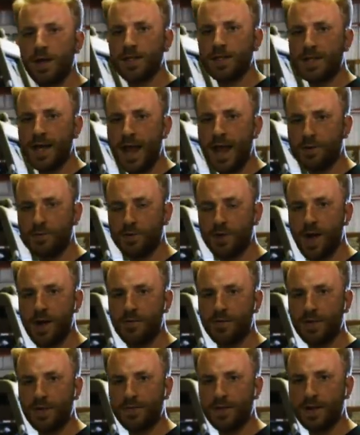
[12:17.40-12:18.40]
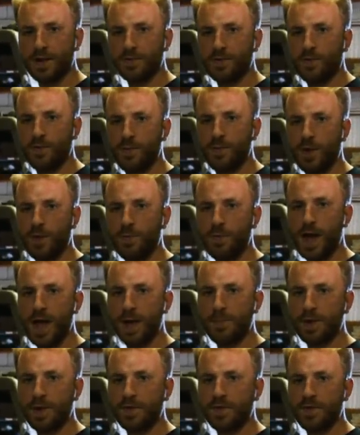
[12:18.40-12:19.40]
tank recovery vehicle built
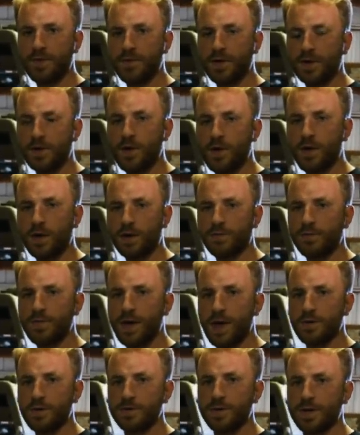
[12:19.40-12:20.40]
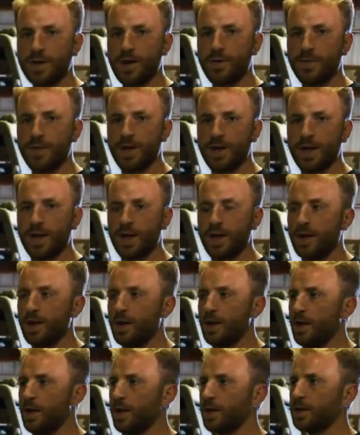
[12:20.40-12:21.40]
by Pacific Car and Foundry Company.
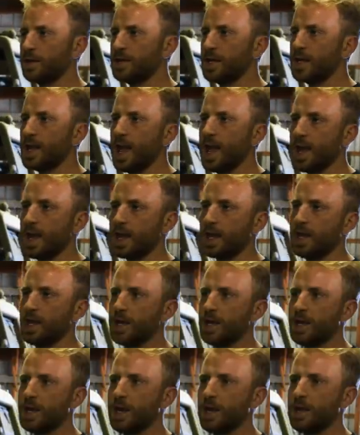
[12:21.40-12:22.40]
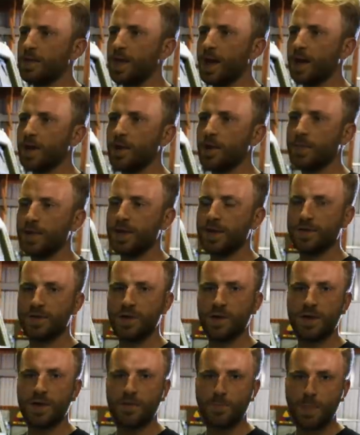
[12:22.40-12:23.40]
Uh, today, that company is
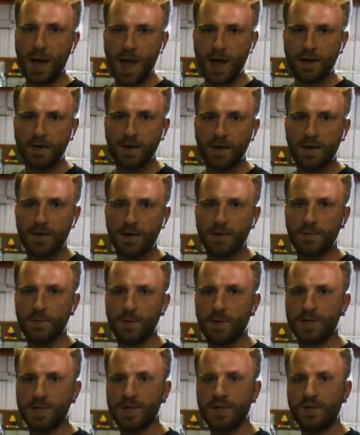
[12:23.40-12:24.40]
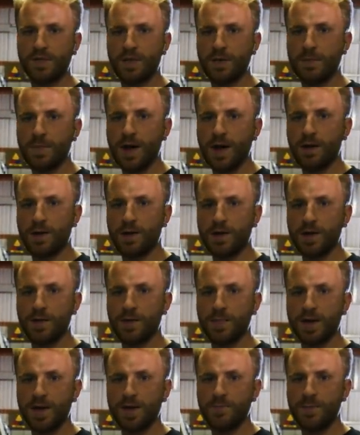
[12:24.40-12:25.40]
known as PACCAR, which is the parent
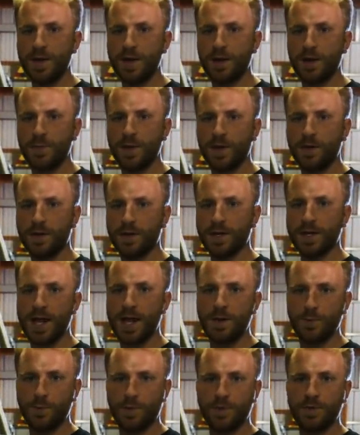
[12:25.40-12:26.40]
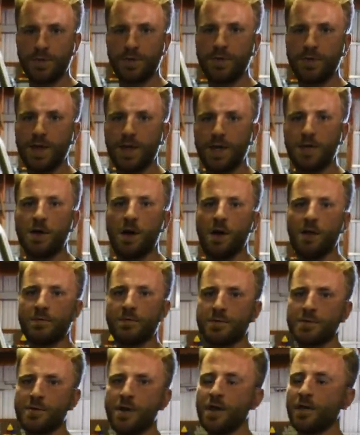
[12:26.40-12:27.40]
company of Peterbilt and Kenworth and
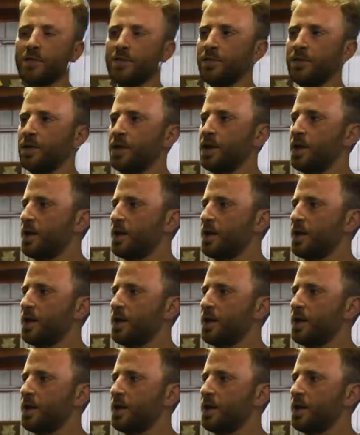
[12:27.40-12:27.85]
Doff trucks.